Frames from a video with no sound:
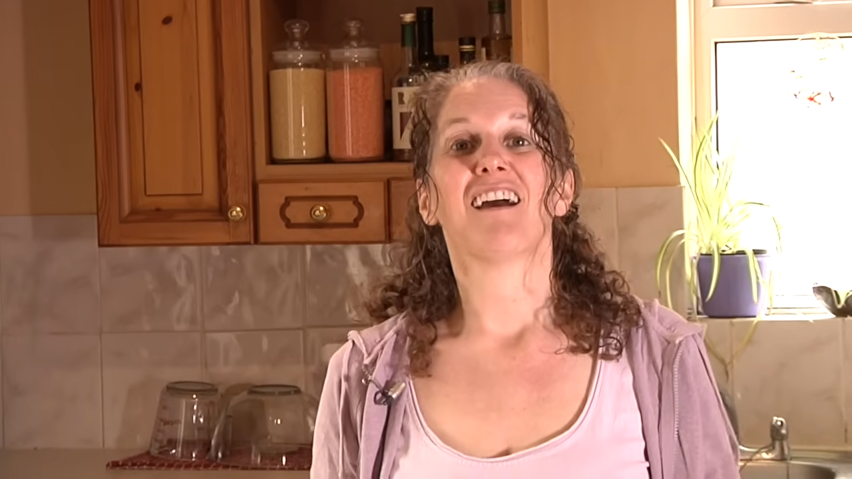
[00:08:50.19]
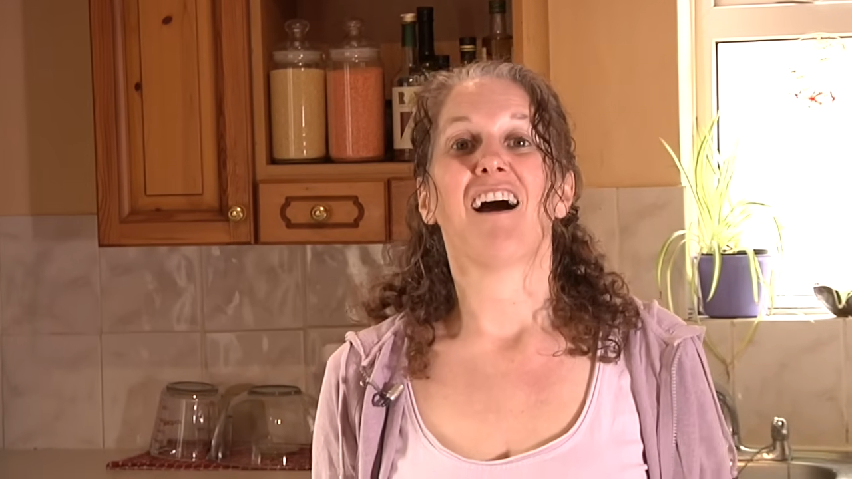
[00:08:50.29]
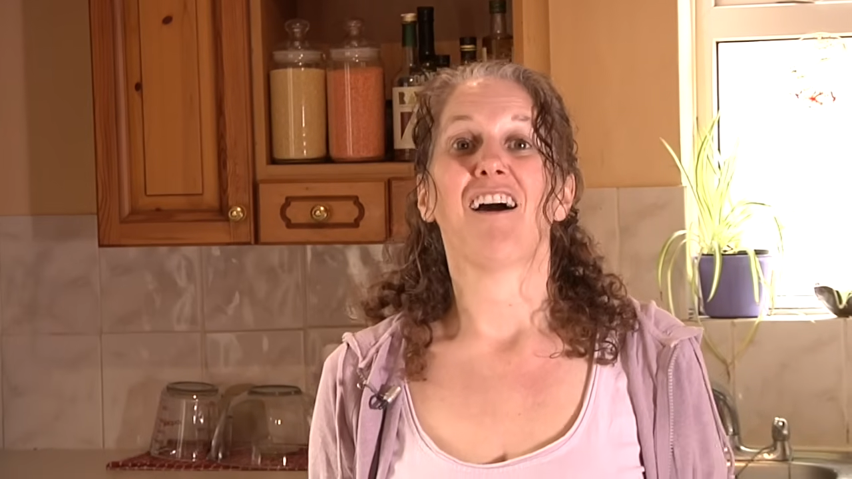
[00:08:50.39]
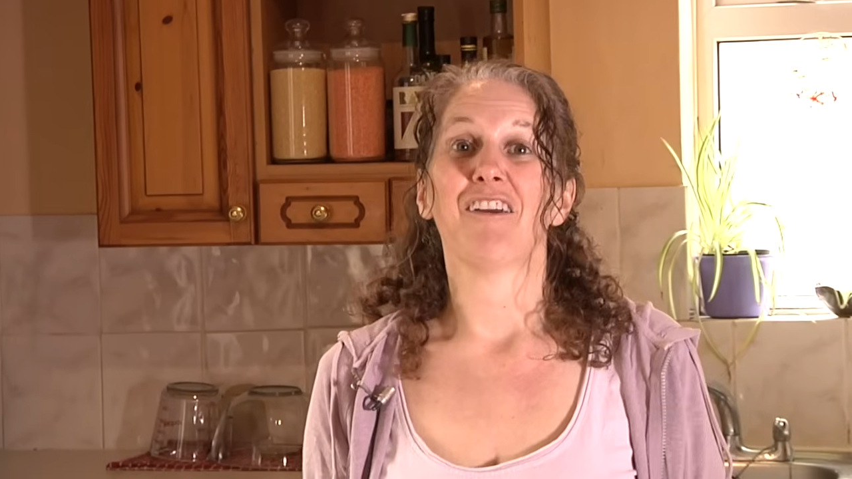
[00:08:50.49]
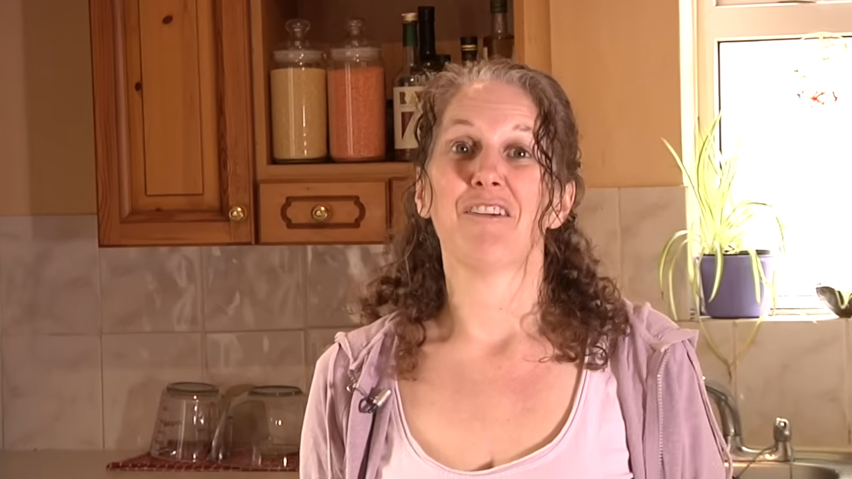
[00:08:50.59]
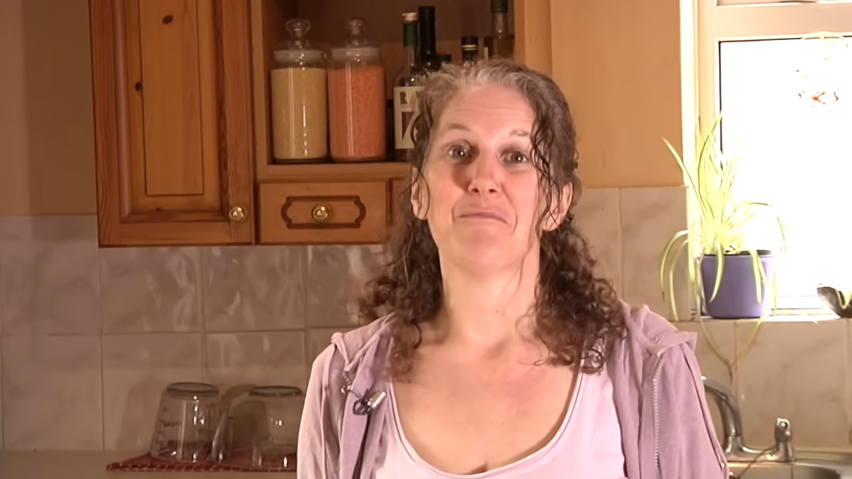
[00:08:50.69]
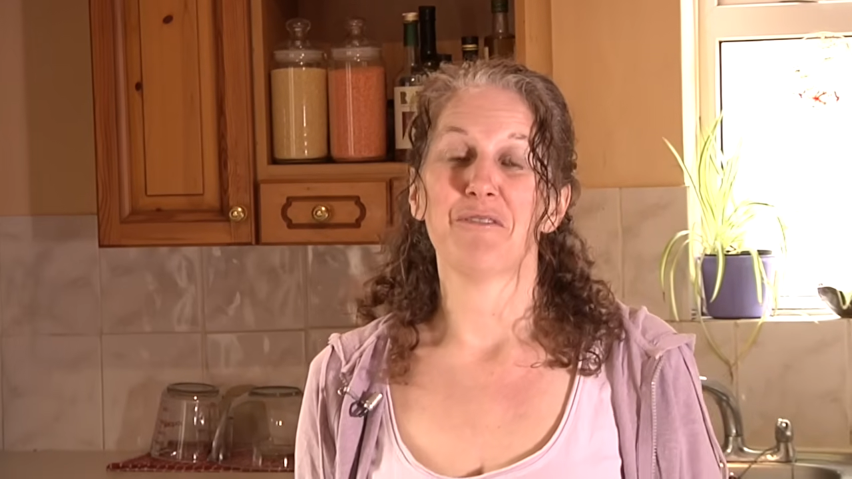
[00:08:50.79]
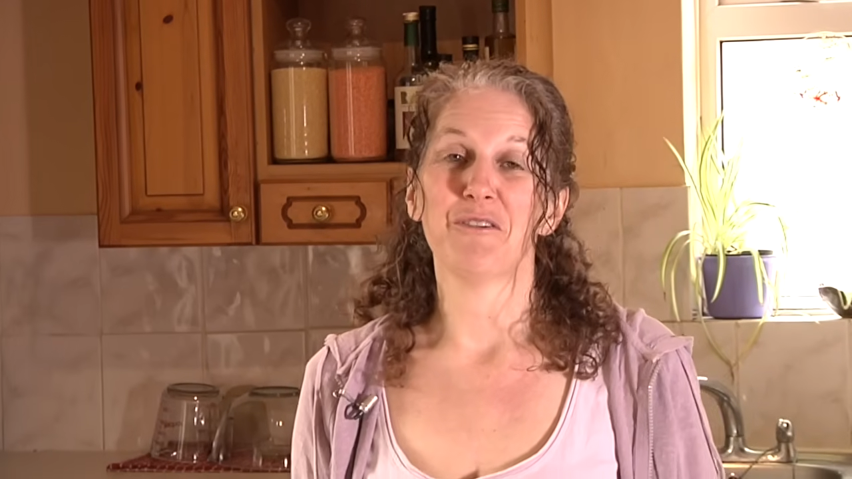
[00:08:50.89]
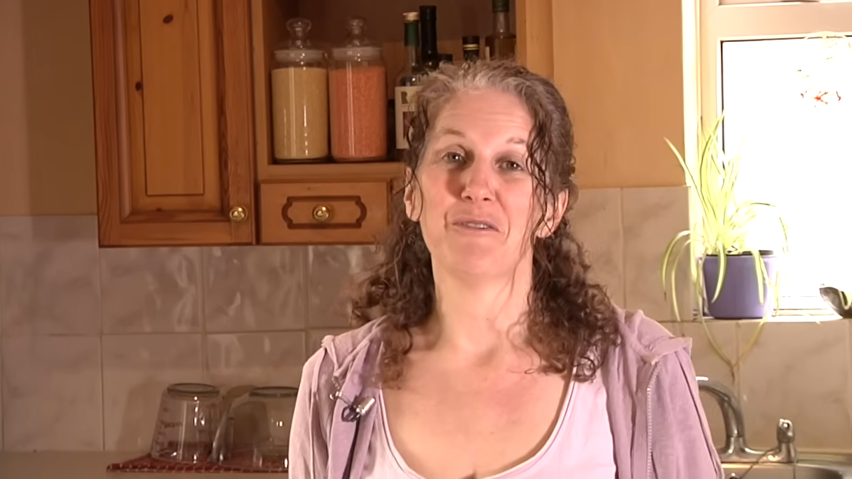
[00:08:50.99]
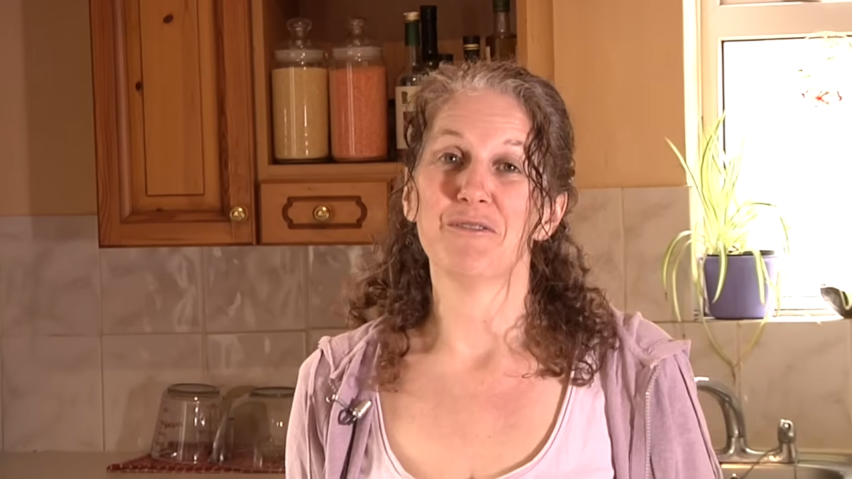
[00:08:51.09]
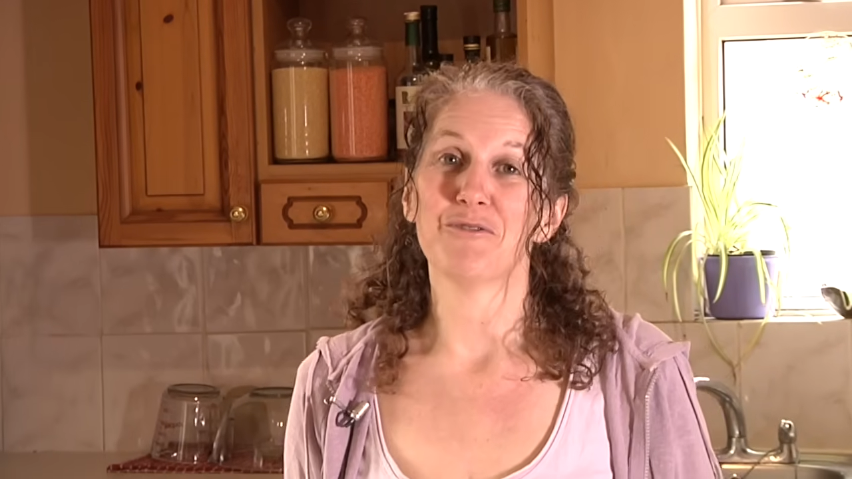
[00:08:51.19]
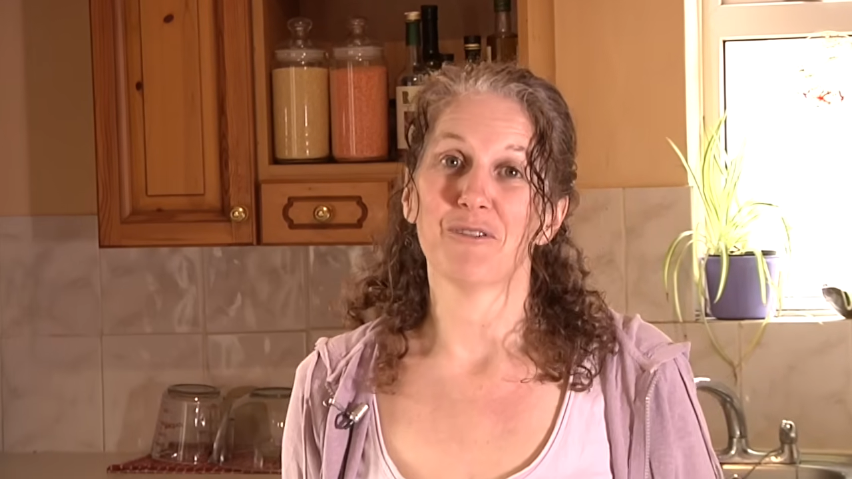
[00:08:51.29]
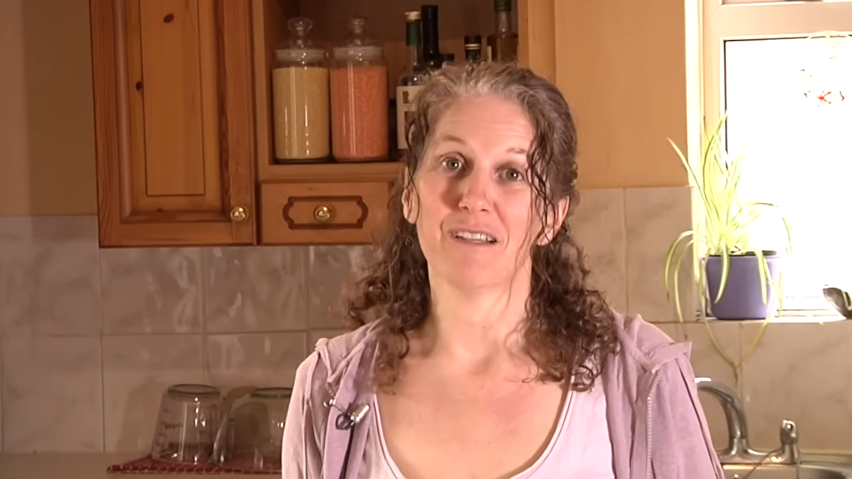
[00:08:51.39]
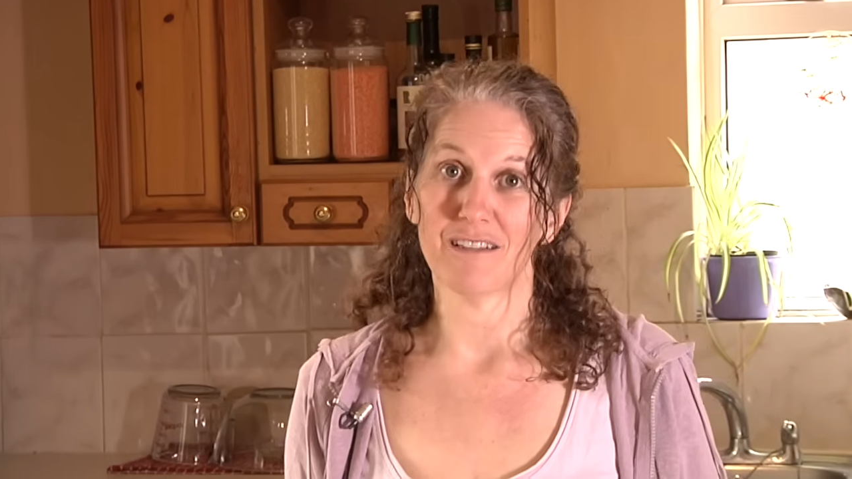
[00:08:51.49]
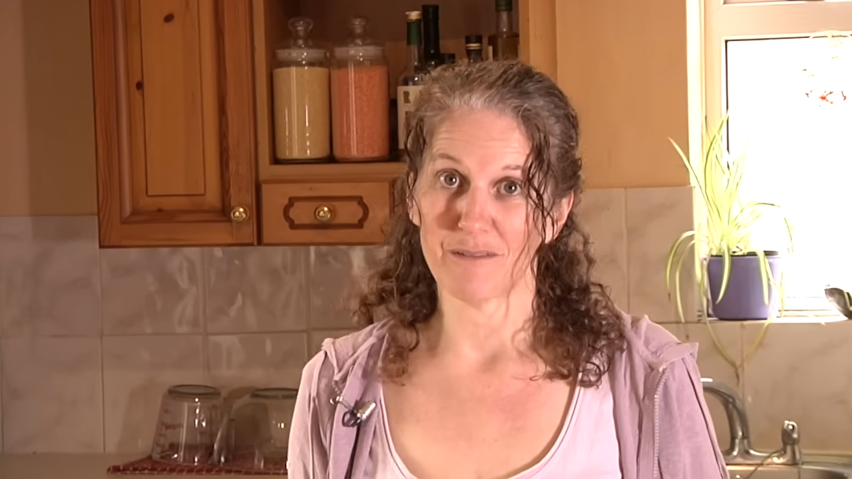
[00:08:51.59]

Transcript: I hope that you enjoy it